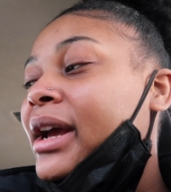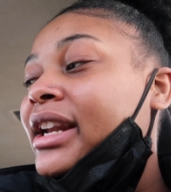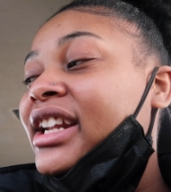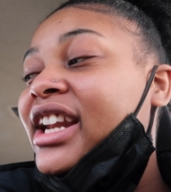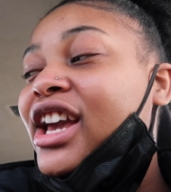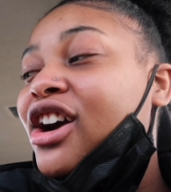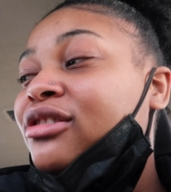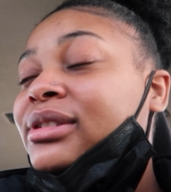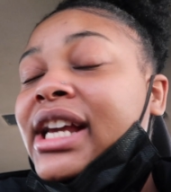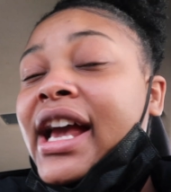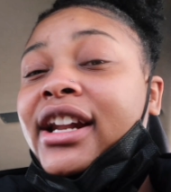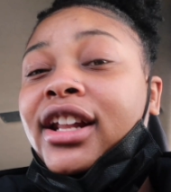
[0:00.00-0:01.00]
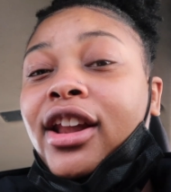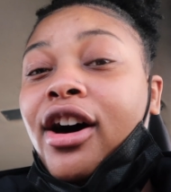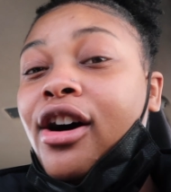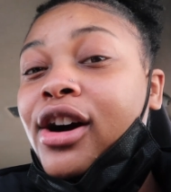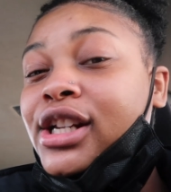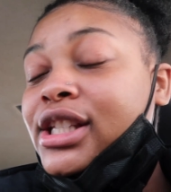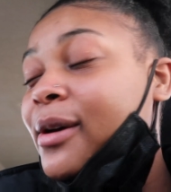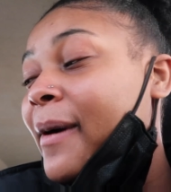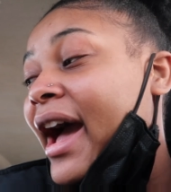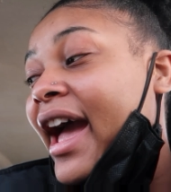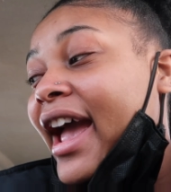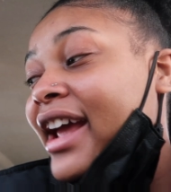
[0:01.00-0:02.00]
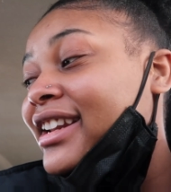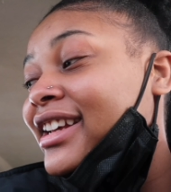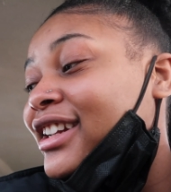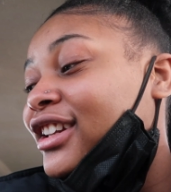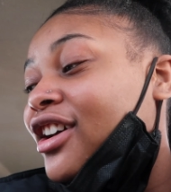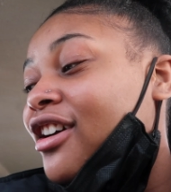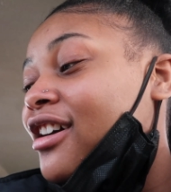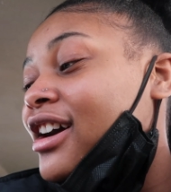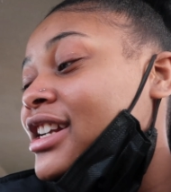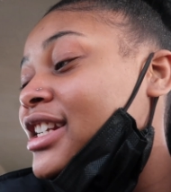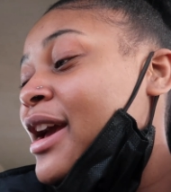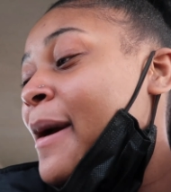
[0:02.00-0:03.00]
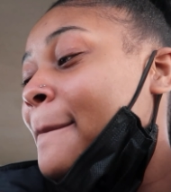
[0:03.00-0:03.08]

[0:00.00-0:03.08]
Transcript: and then they only had a large, so I had to get a large,